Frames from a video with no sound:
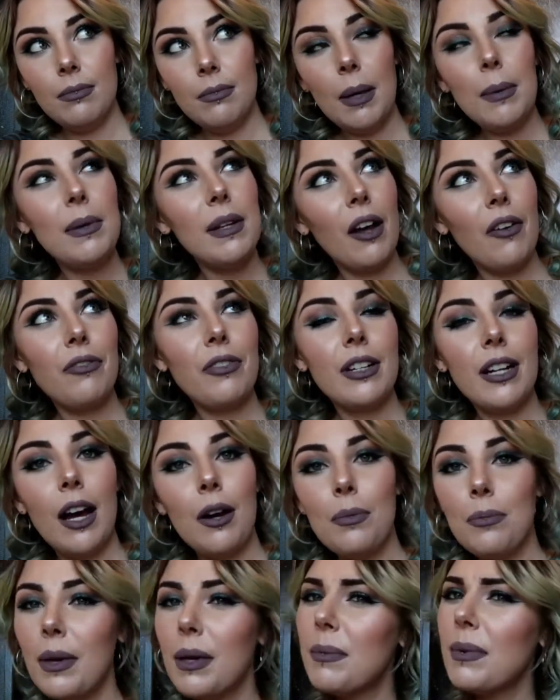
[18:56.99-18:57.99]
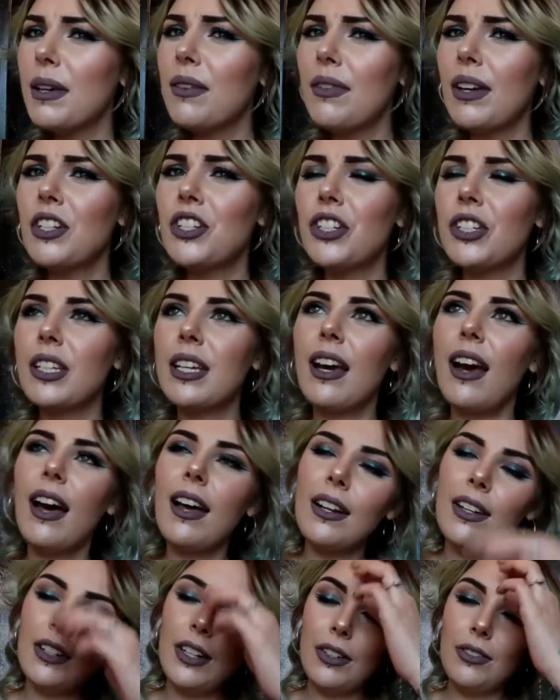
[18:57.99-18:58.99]
Maybe not for now, maybe eventually,
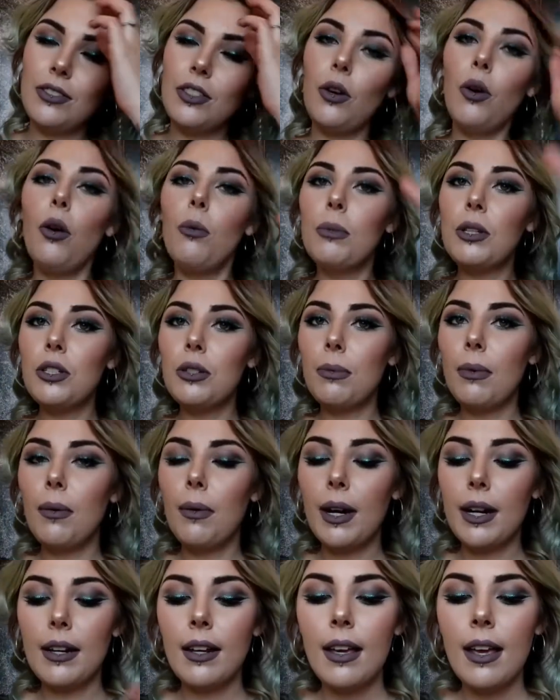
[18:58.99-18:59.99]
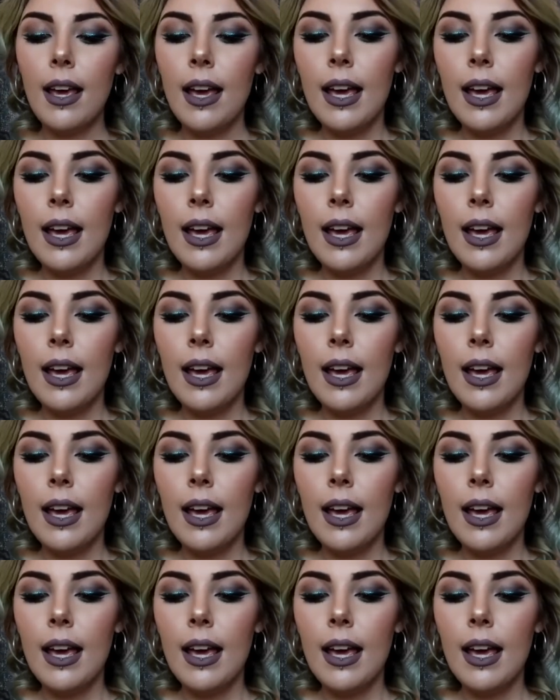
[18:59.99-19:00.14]
I don't know, don't hold me to my word.